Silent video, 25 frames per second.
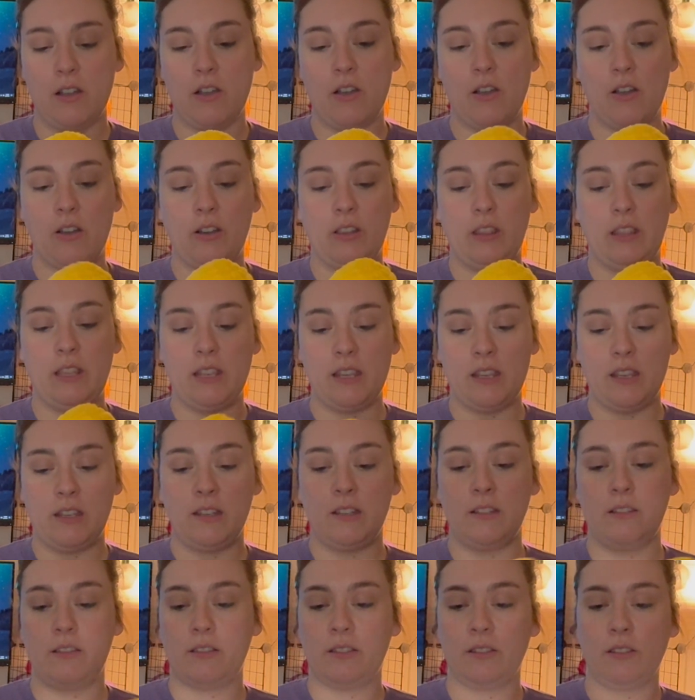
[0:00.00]
are
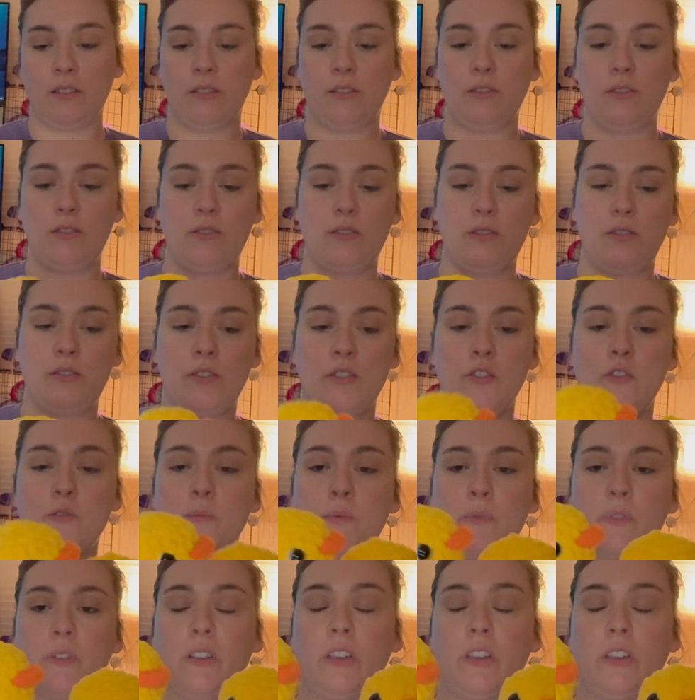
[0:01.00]
these super